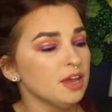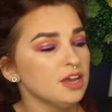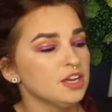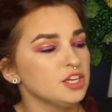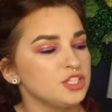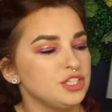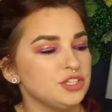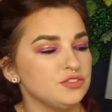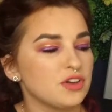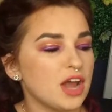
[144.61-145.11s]

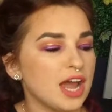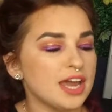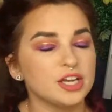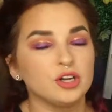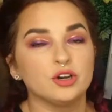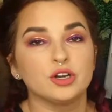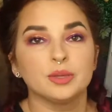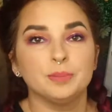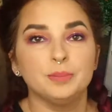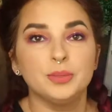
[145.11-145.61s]
So you've kind of
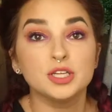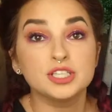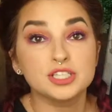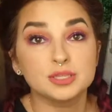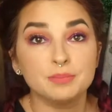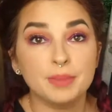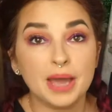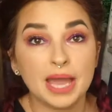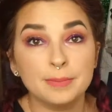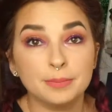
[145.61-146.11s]
got to put
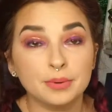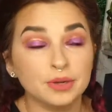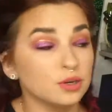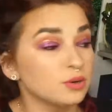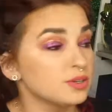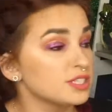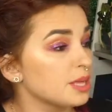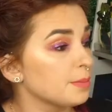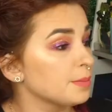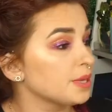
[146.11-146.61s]
some paper in it
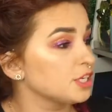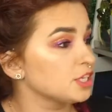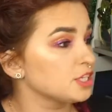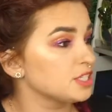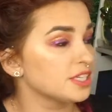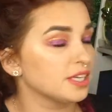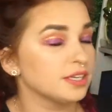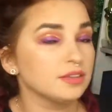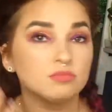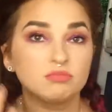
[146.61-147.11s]
or something just
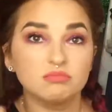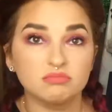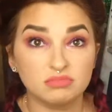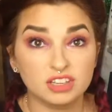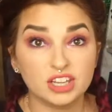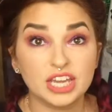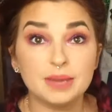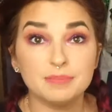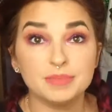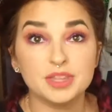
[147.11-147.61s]
to
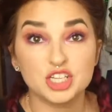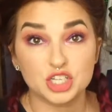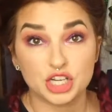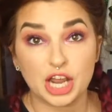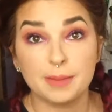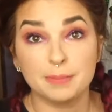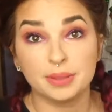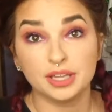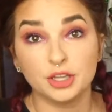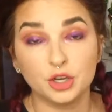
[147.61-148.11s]
keep the
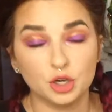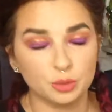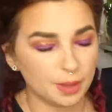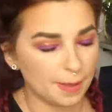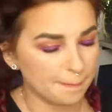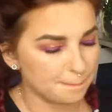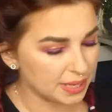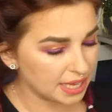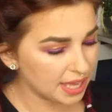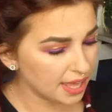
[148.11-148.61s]
shape a little
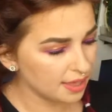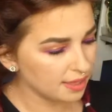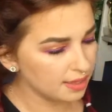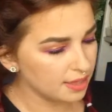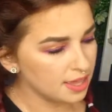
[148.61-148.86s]
bit bigger.